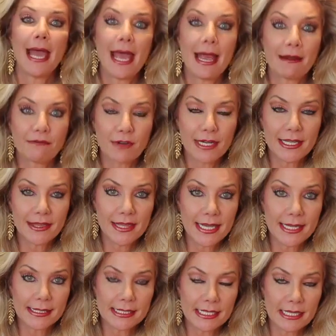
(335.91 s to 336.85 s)

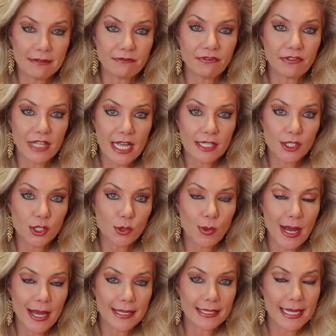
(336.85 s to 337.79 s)
Everything's in flux
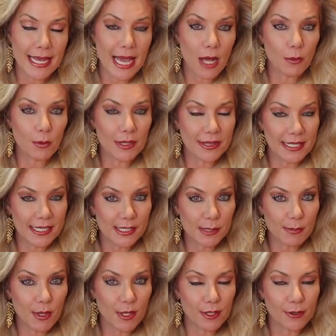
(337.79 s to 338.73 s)
right now with
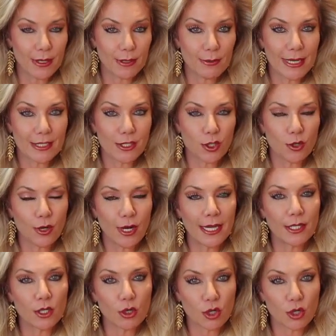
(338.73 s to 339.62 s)
this Mercury retrograde.